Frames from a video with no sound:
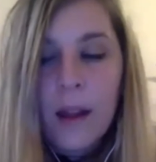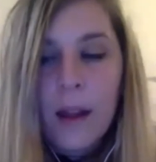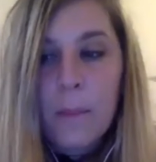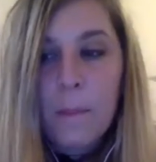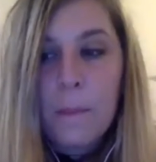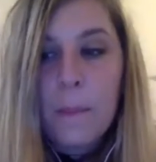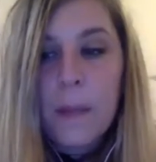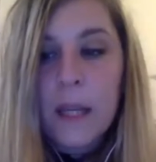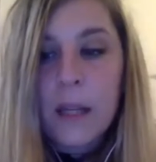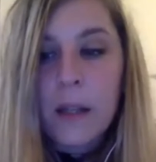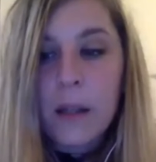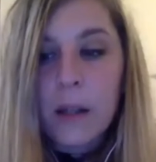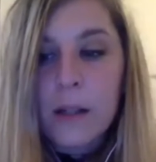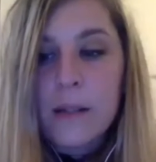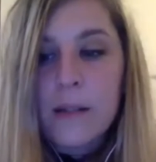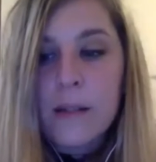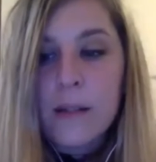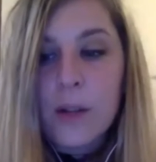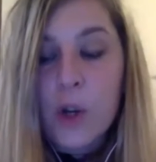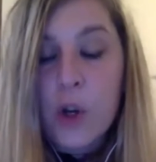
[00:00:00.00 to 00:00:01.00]

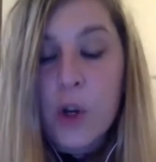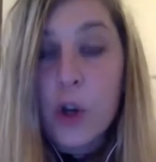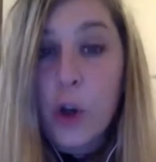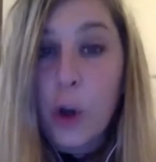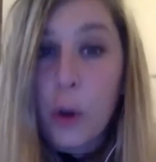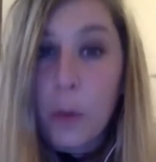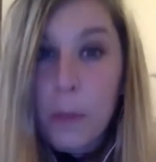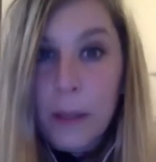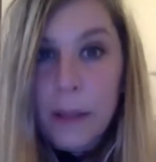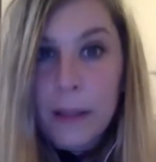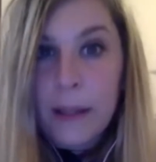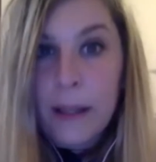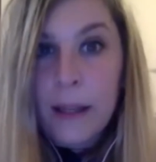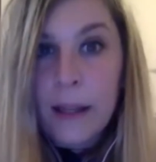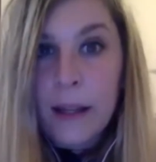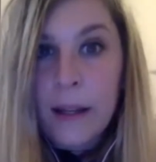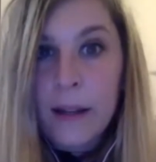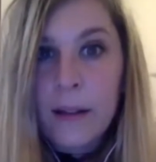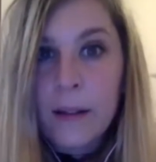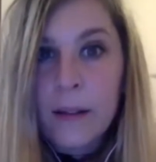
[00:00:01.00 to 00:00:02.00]
because
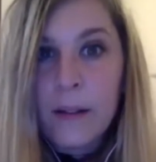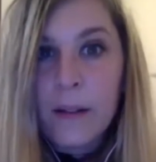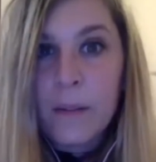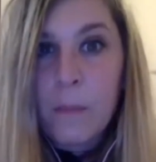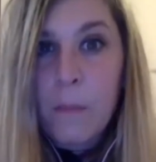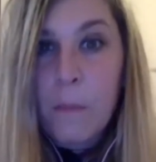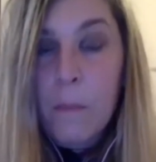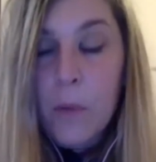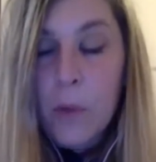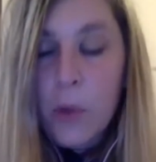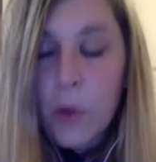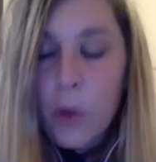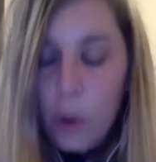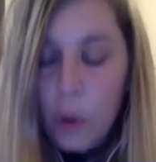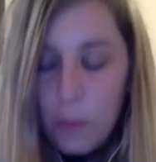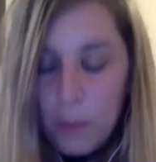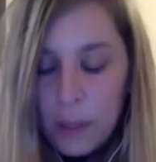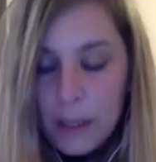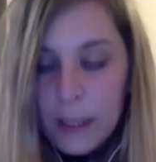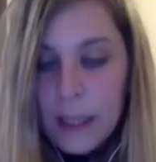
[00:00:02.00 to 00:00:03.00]
nobody
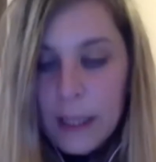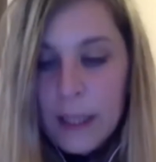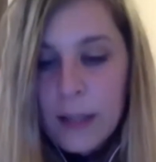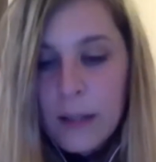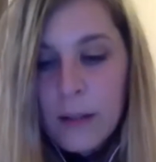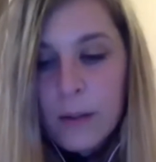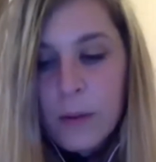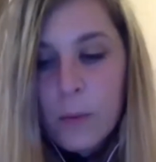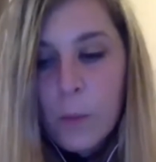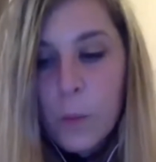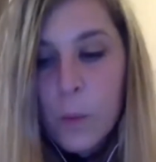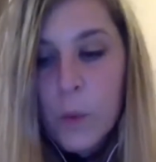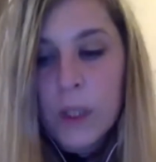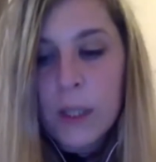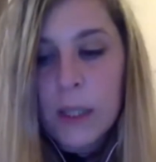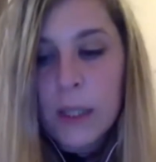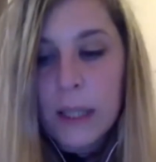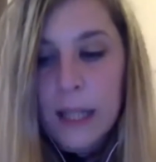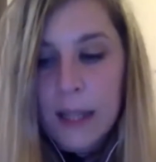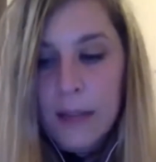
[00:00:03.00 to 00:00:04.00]

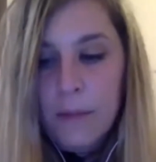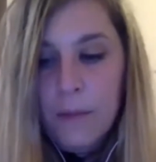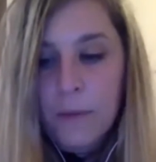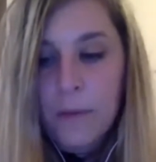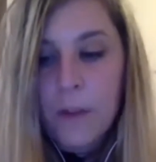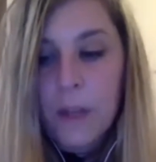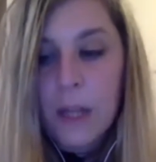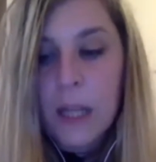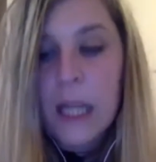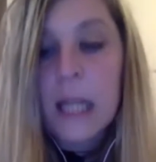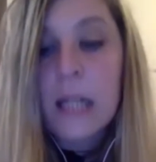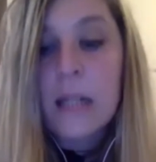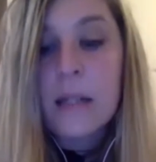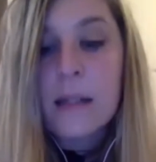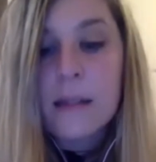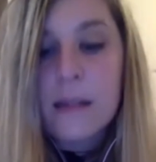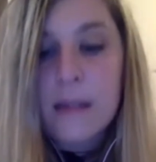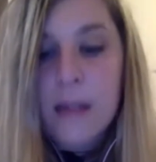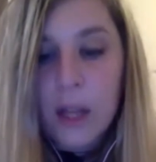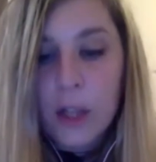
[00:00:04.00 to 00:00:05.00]
would live in
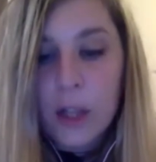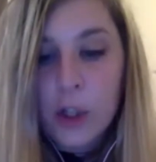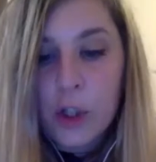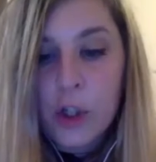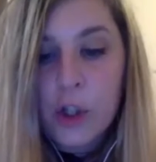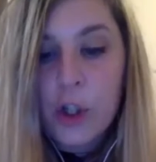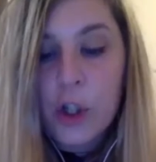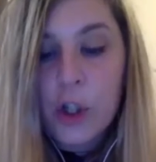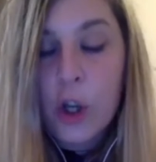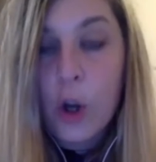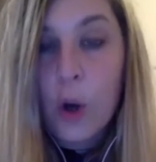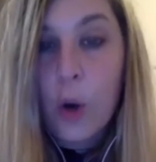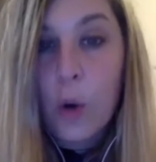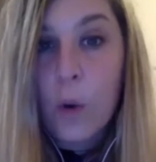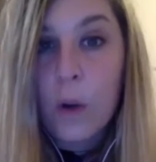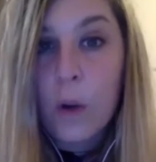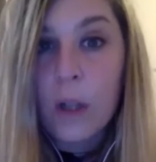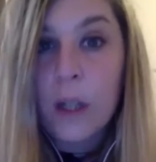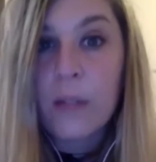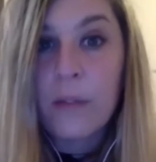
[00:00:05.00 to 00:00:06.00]
such
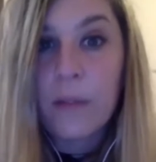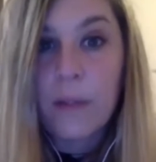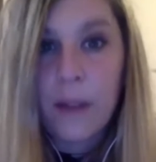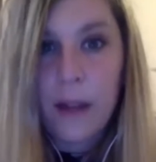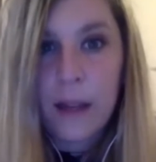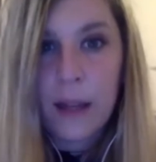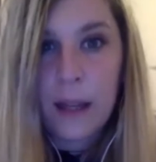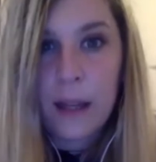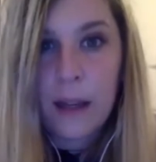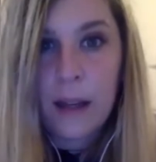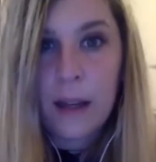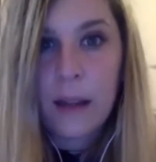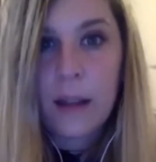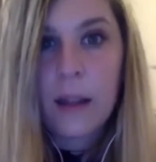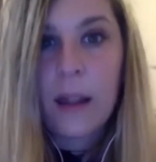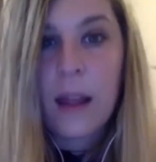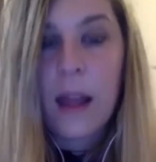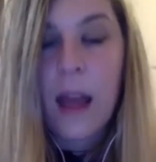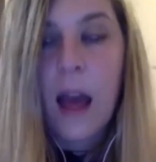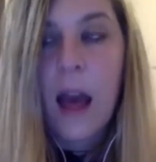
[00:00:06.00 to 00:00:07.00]
horrifying,
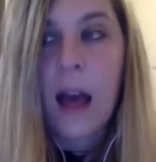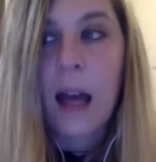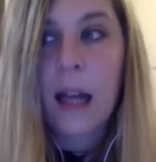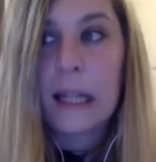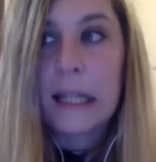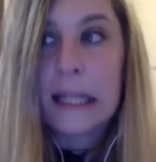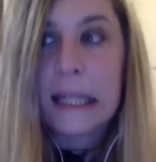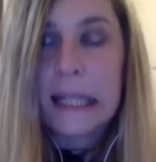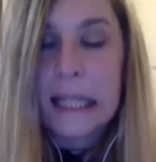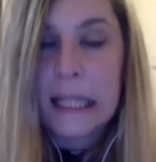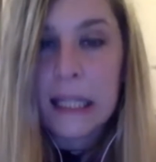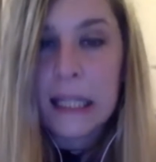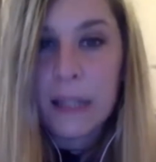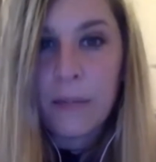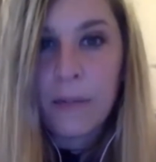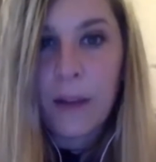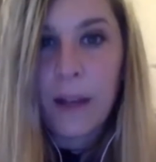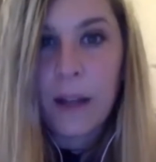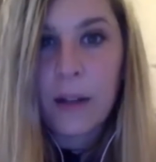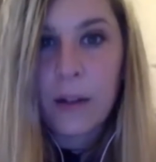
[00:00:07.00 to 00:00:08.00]

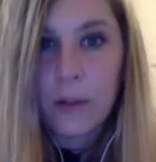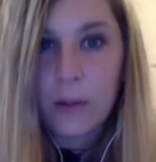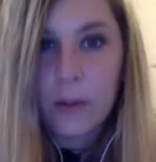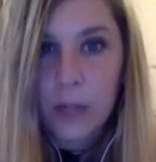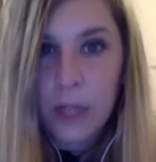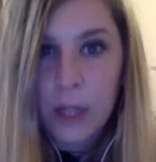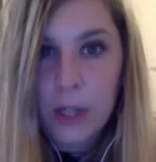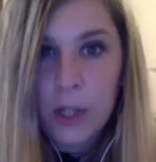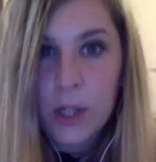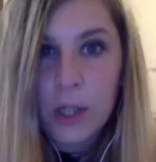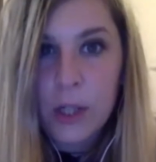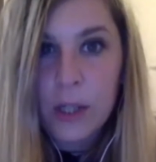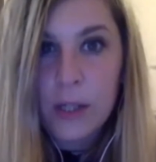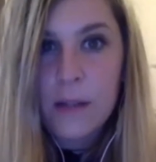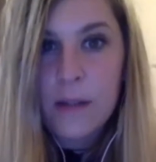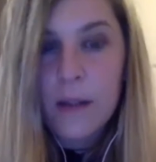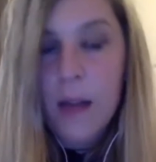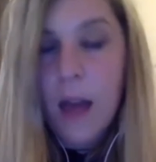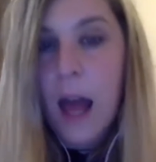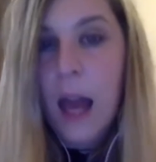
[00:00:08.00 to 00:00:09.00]
undignified
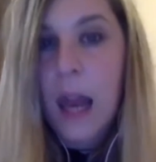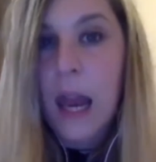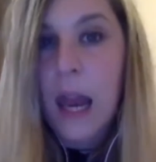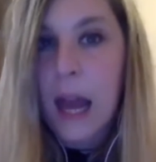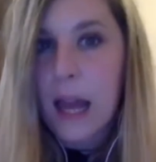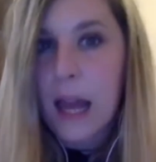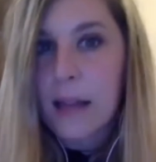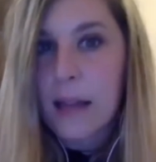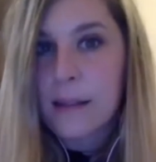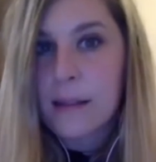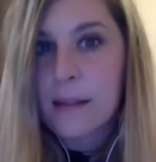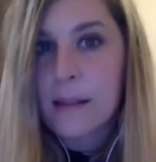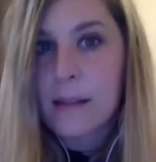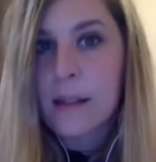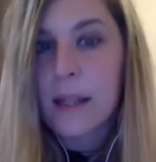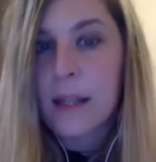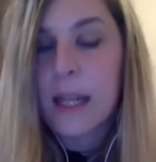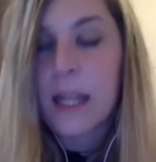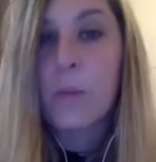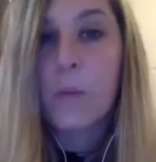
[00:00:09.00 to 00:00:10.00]
conditions unless
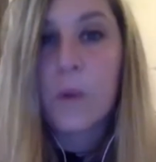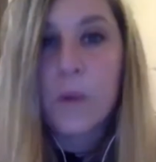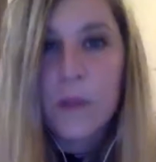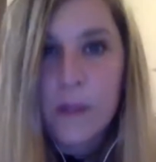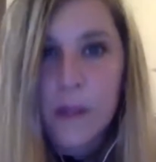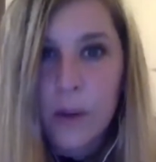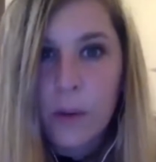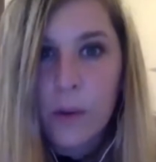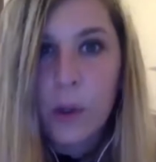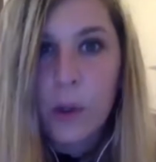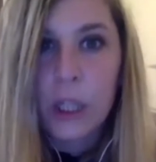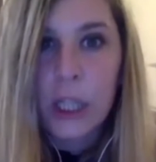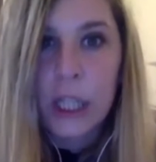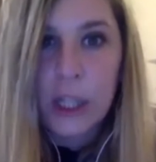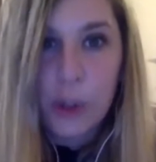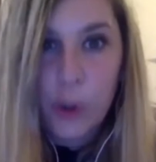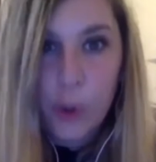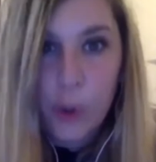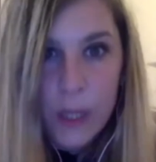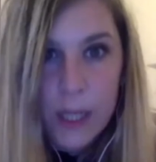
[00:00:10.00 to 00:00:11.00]
it was their only
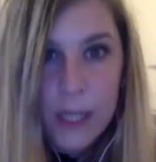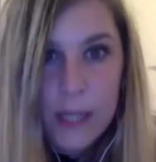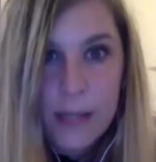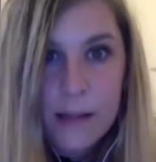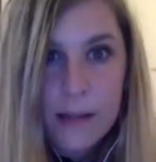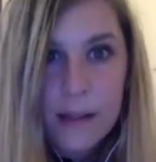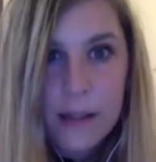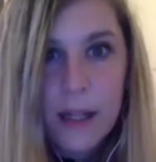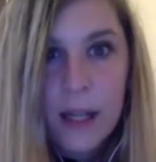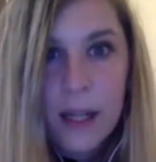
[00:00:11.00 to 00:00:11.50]
choice.